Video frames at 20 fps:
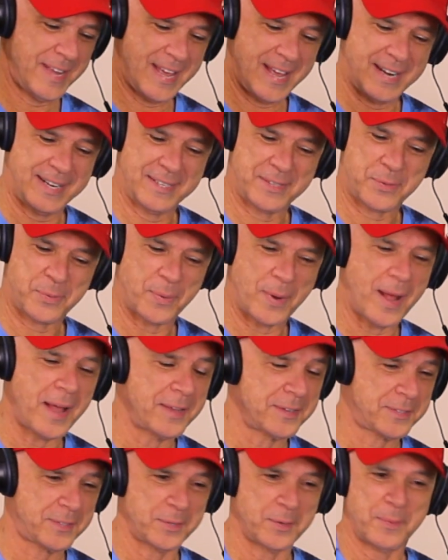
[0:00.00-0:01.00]
and his, I
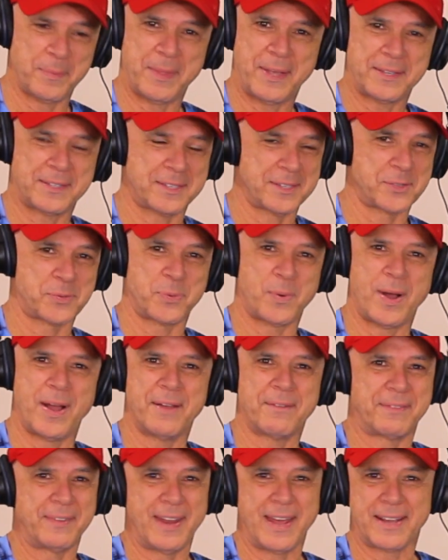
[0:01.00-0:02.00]
assume that's his
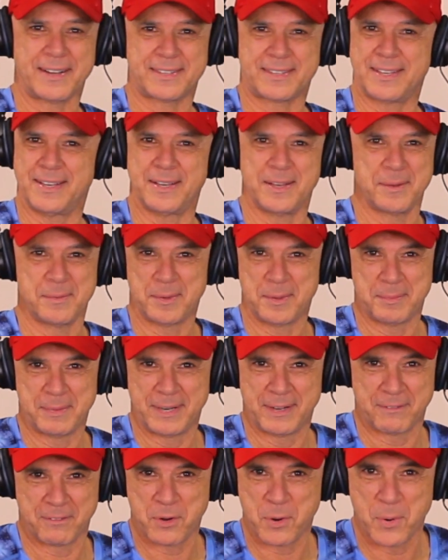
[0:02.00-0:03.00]
wife next to him. I
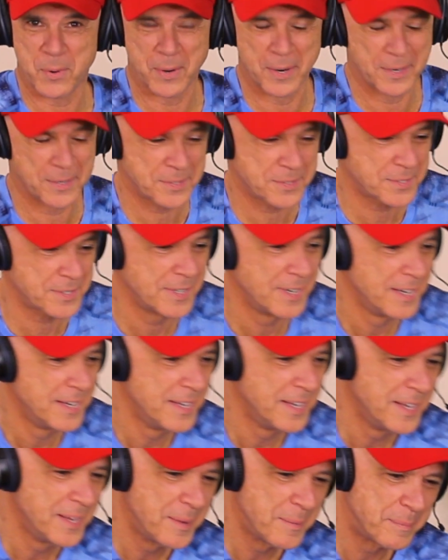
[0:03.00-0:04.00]
mean, of course.
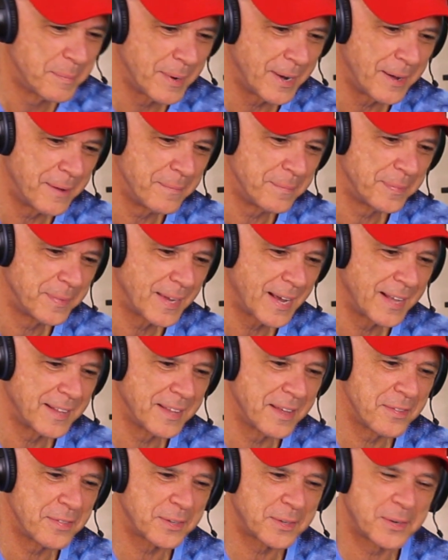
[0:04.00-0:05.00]
But I
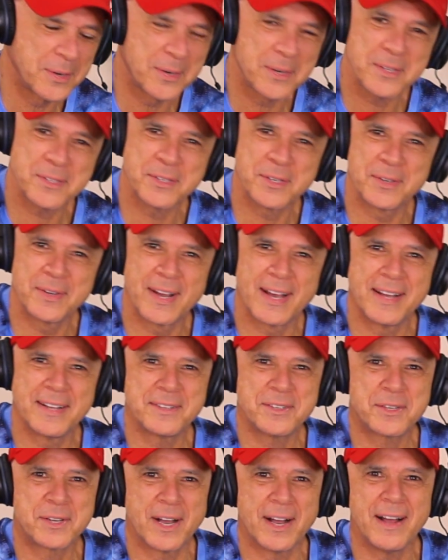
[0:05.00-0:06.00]
love the girls are
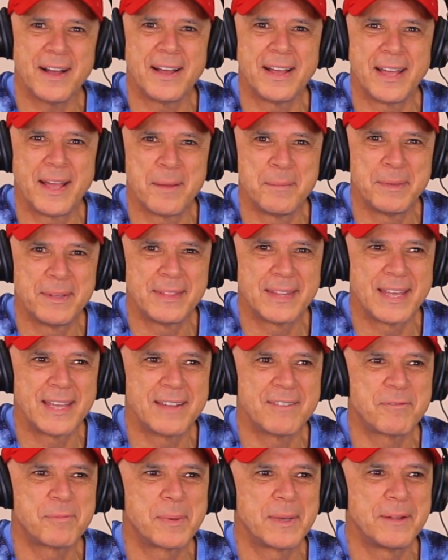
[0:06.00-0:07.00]
not shy. I mean,
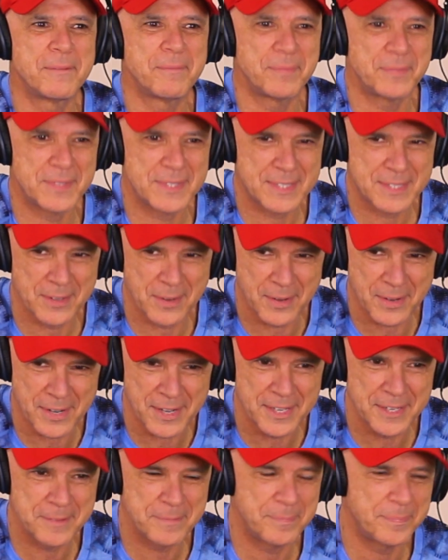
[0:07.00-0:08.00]
they've been
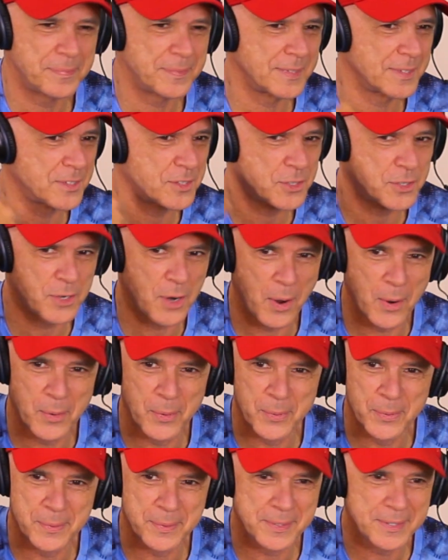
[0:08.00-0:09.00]
taught,
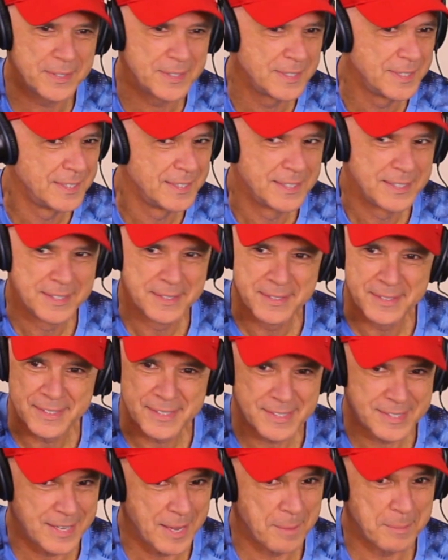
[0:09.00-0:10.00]
shown,
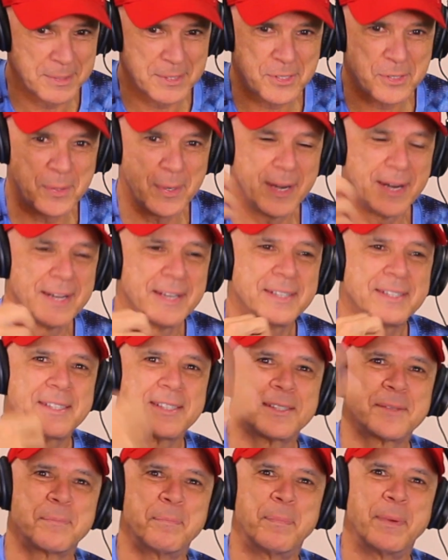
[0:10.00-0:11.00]
it's demonstrated,
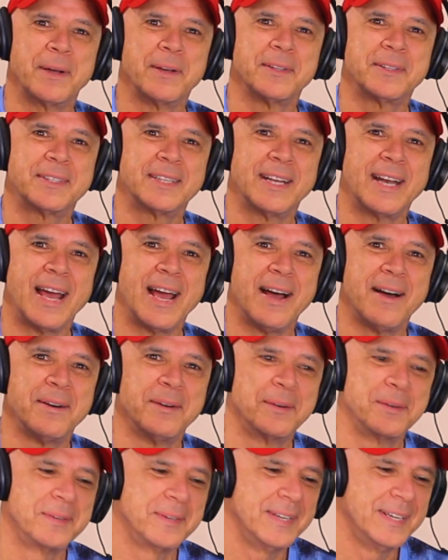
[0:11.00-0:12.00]
just belt it
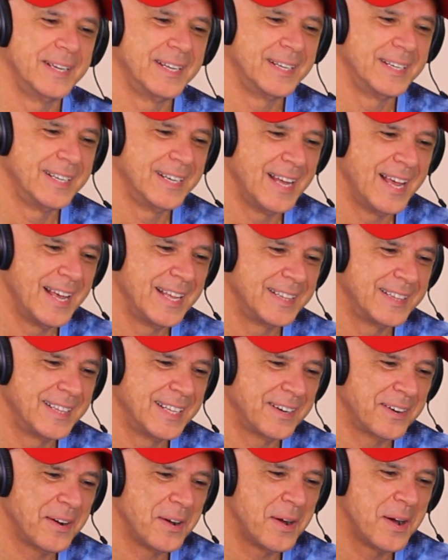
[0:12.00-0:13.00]
out. And, and
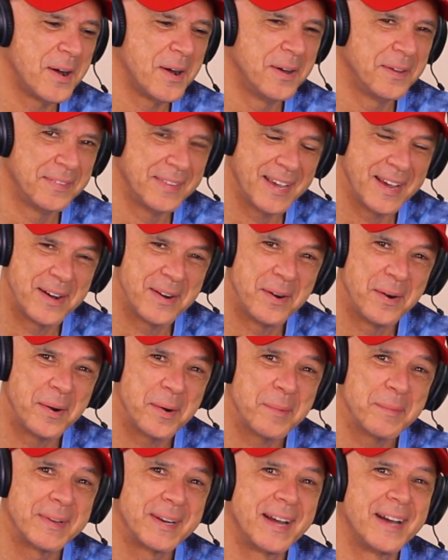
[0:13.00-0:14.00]
they're, they
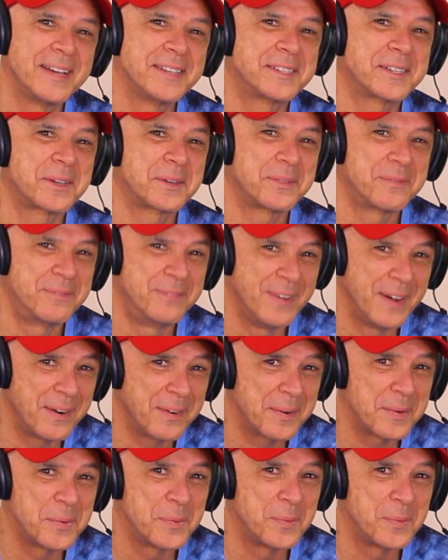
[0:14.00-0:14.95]
harmonize very